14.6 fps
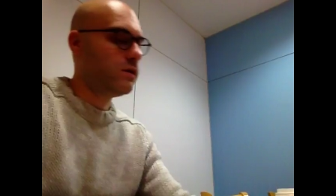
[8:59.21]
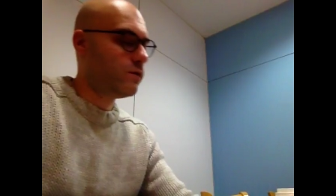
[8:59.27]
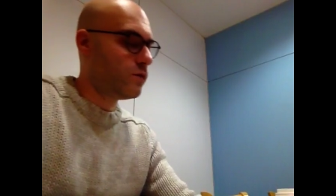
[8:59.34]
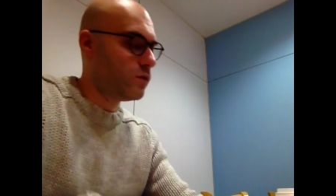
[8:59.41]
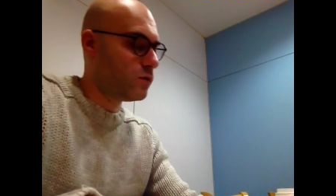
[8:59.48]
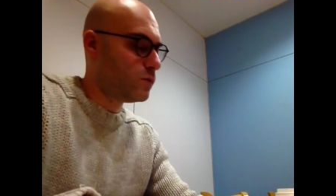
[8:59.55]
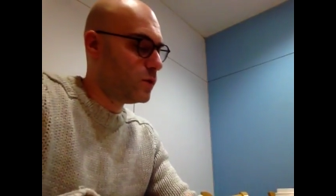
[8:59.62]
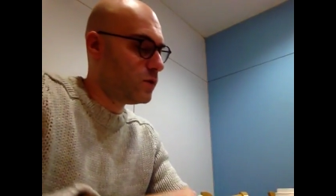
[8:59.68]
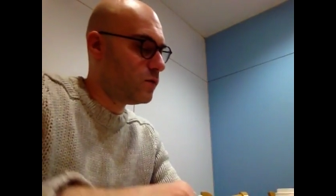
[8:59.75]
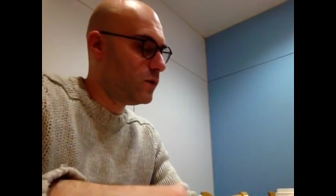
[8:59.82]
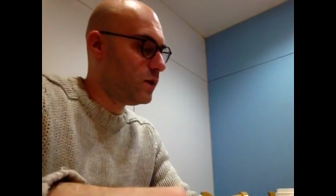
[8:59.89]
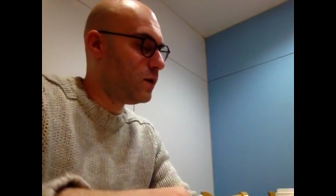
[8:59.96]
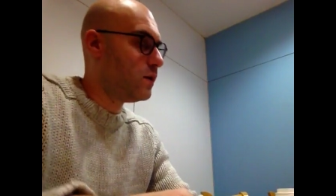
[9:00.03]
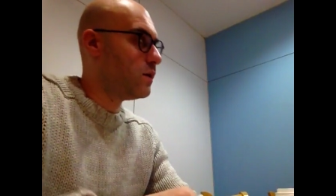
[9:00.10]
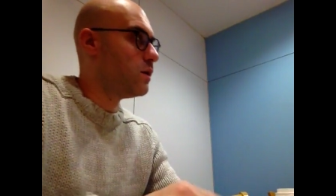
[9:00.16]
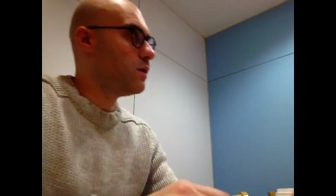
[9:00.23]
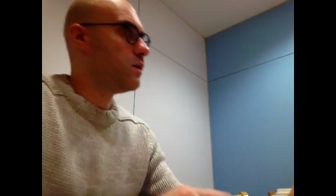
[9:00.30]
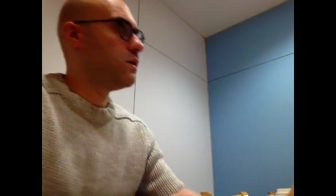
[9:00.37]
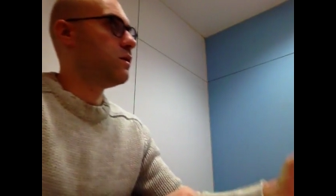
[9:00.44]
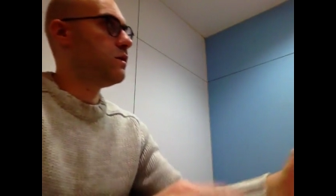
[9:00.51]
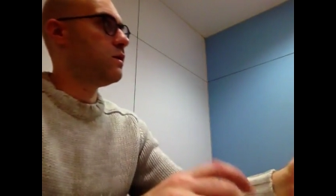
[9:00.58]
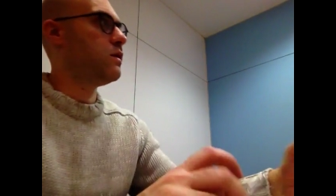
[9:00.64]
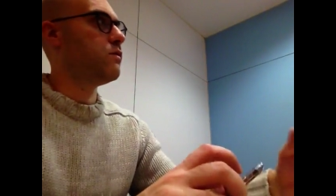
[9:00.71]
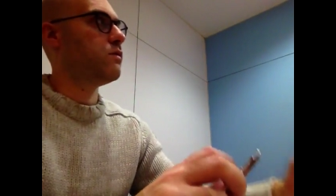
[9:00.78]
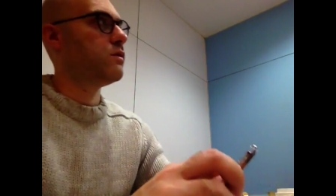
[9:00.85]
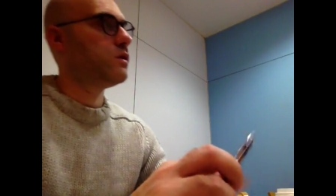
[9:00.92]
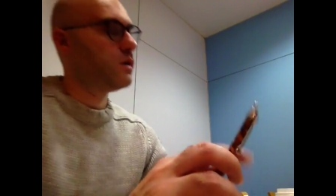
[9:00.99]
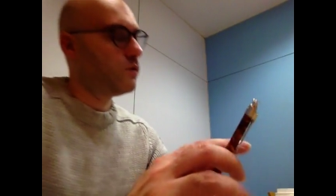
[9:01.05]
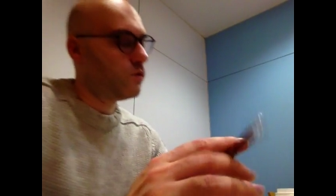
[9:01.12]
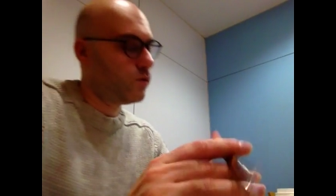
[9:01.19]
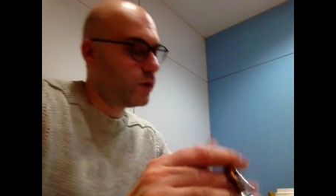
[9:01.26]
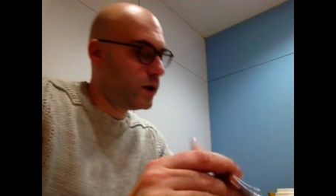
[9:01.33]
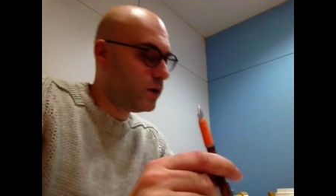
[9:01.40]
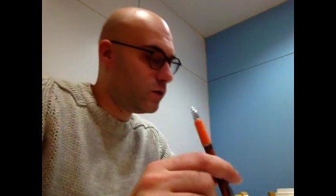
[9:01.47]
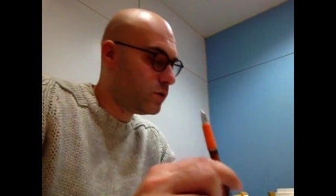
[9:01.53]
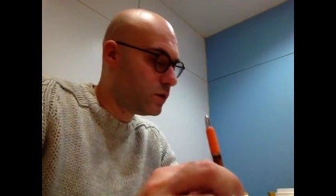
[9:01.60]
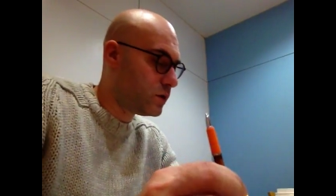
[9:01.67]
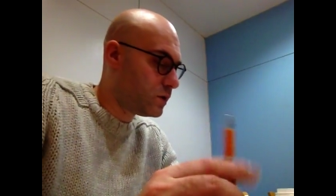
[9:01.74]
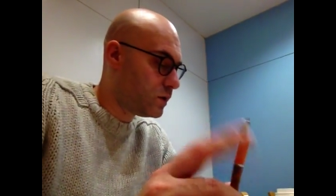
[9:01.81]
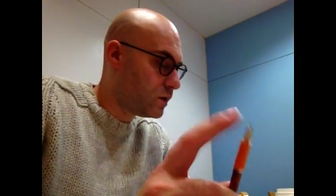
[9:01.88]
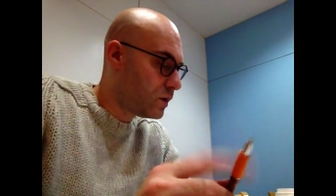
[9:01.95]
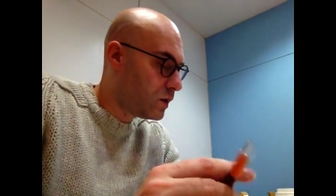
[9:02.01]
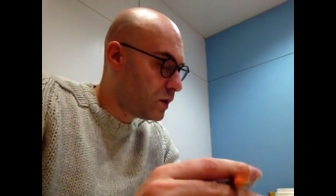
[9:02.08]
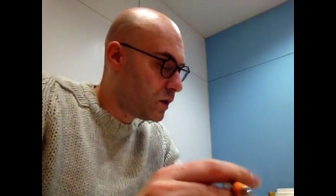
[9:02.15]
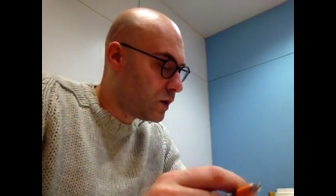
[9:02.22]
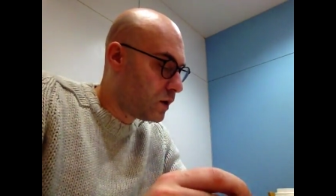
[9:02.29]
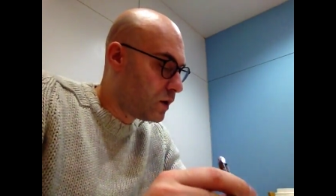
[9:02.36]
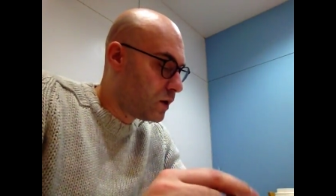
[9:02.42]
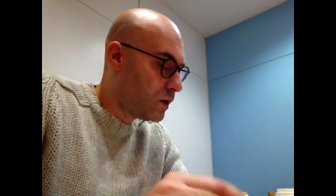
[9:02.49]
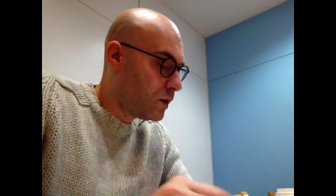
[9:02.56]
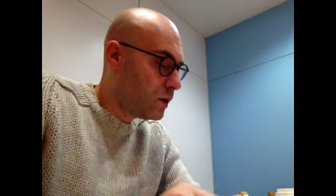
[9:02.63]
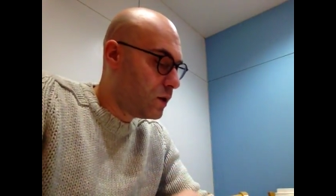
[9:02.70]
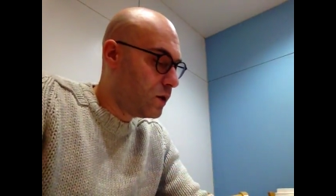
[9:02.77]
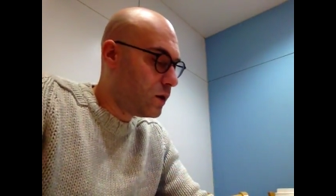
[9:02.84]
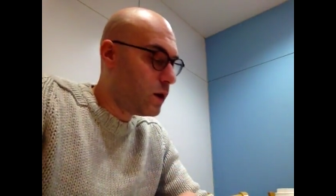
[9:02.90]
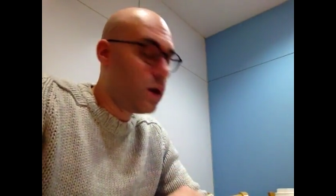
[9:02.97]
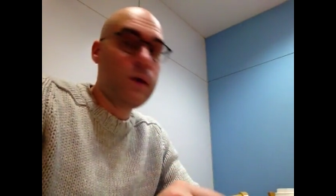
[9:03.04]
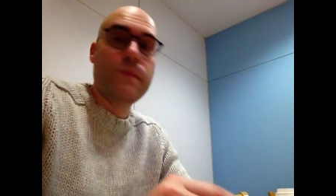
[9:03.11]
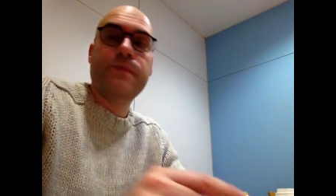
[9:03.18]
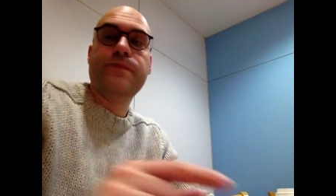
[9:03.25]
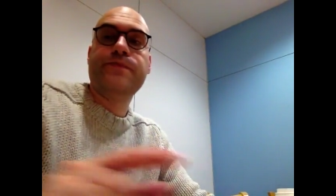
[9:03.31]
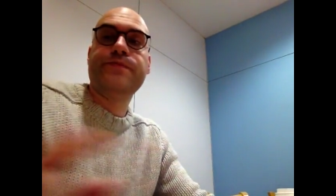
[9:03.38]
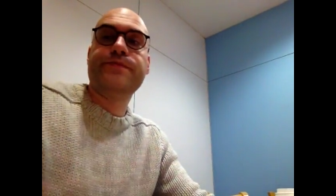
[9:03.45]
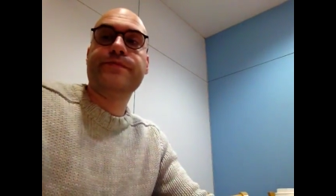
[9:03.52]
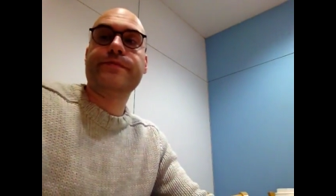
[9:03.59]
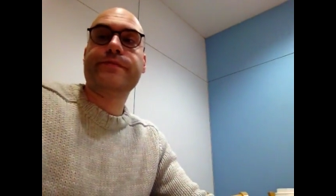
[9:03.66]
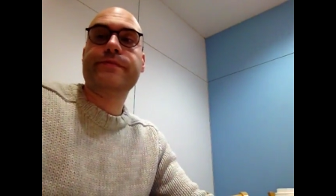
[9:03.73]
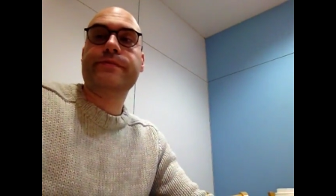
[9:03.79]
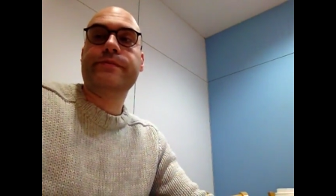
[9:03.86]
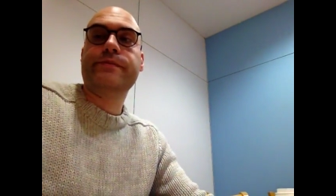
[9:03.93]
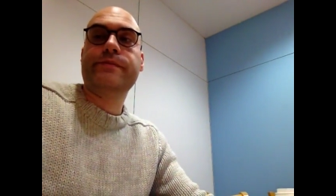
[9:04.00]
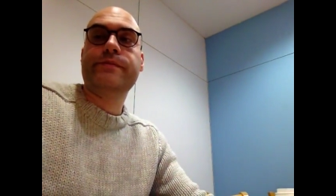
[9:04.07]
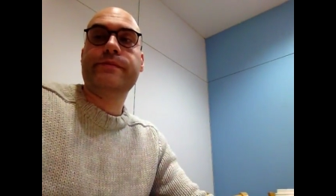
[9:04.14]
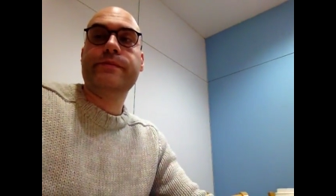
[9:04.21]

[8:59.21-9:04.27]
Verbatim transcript: difference between uh, give away or not. Okay. Mm-hmm.